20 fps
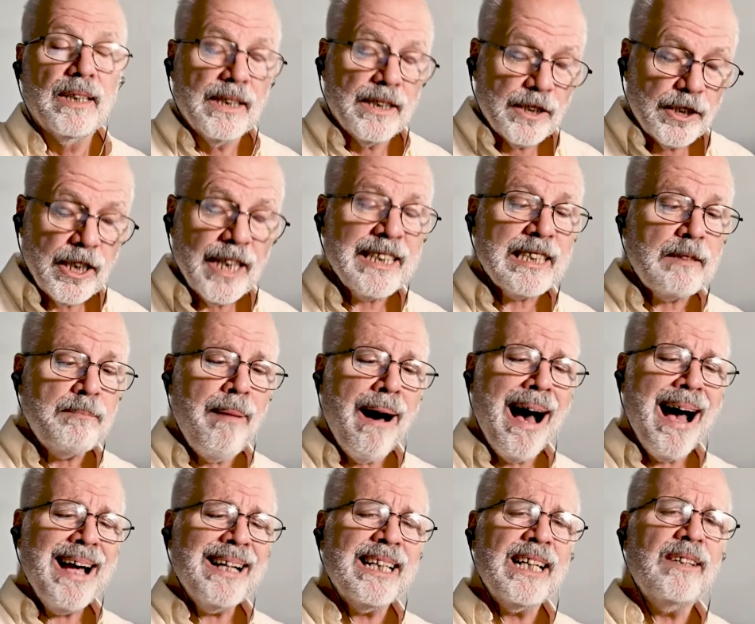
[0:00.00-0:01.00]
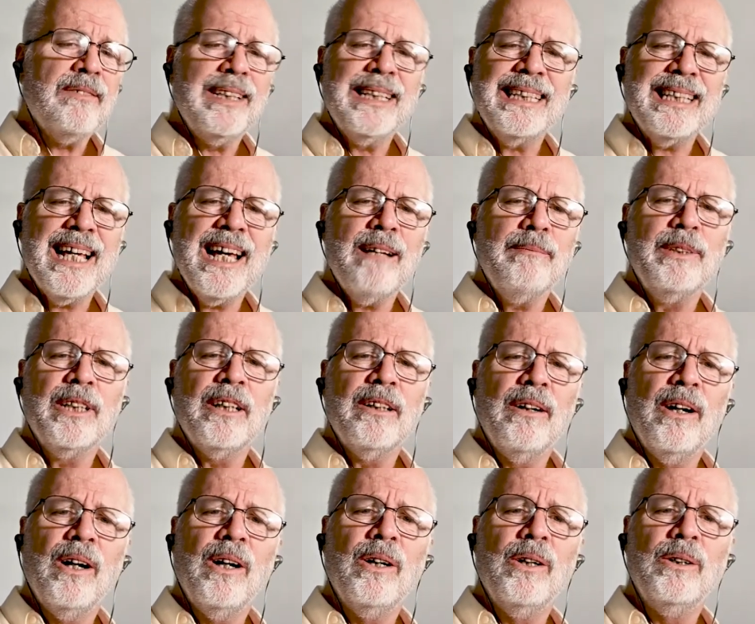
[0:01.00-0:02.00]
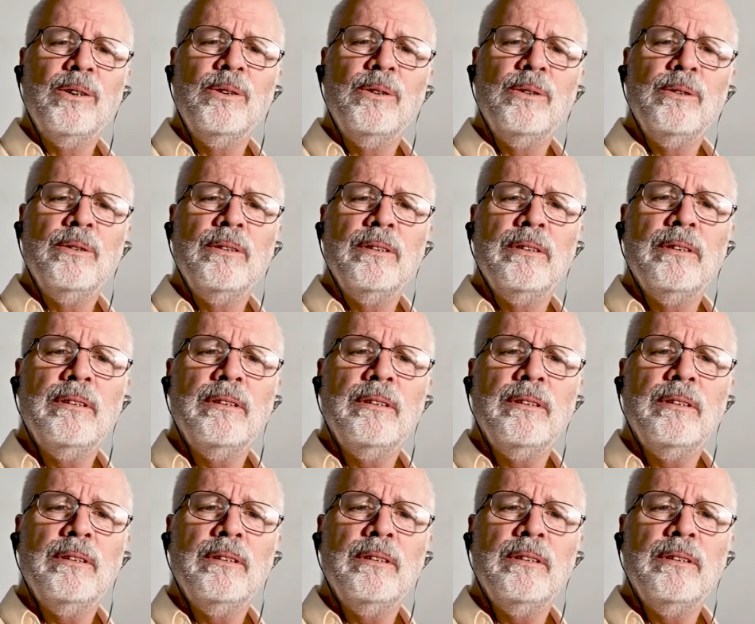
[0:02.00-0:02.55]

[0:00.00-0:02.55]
just by giving them your own.